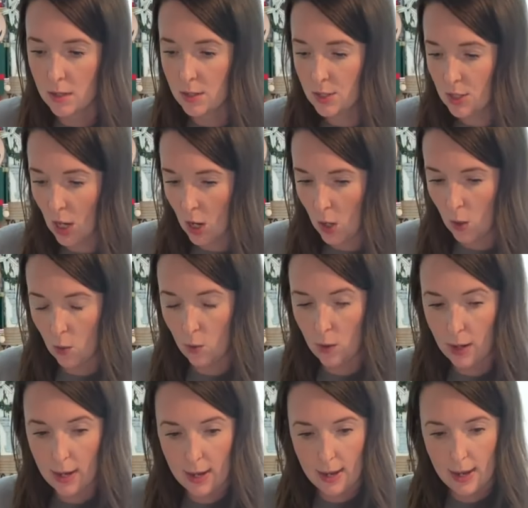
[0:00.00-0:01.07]

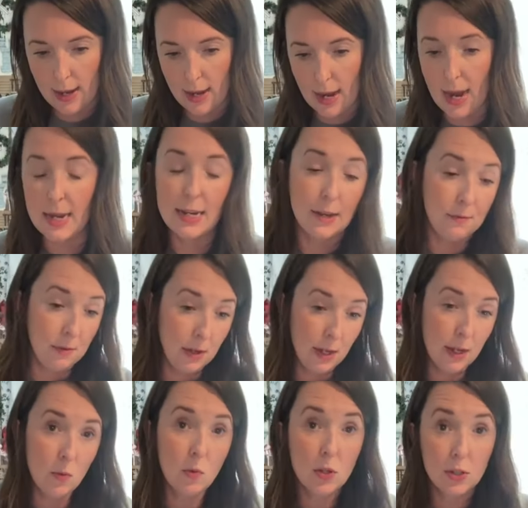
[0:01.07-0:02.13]
So I
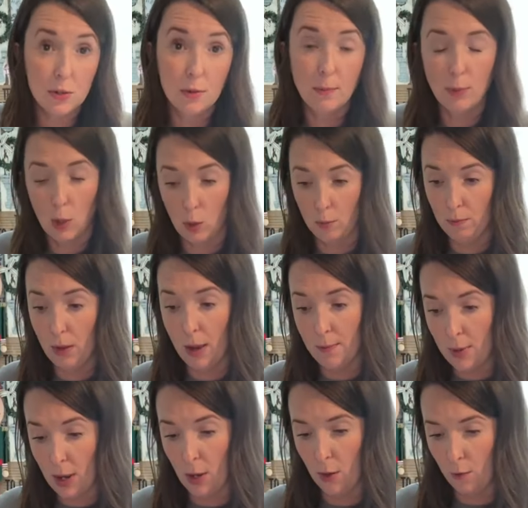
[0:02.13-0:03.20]
definitely will do
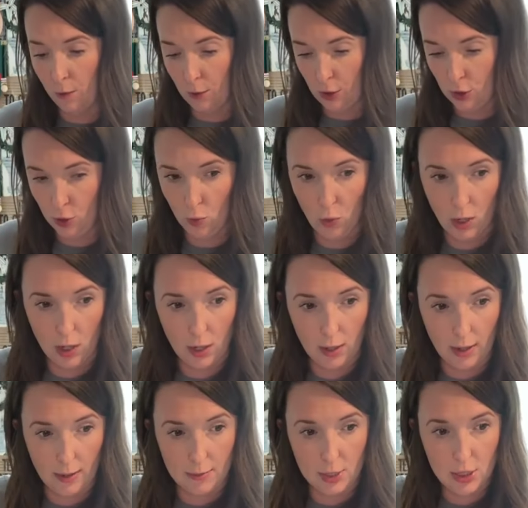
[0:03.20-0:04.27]
a bow for
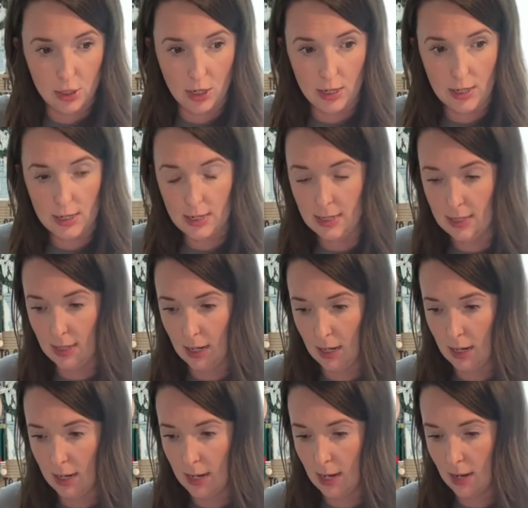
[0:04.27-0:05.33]
sure. I'm just trying to
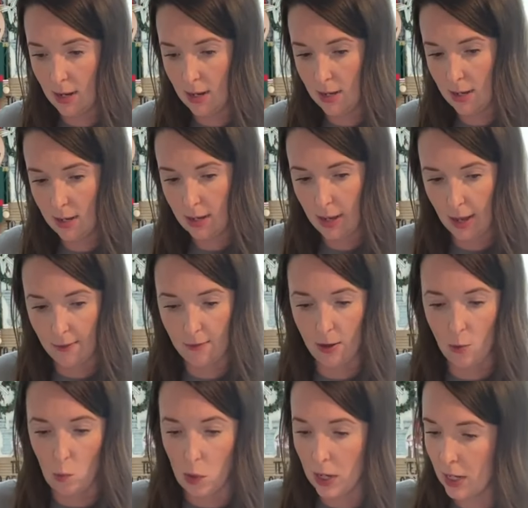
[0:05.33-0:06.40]
decide if
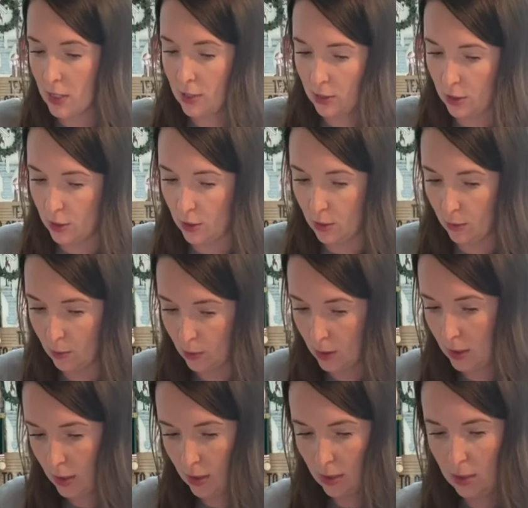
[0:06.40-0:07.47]
I want to do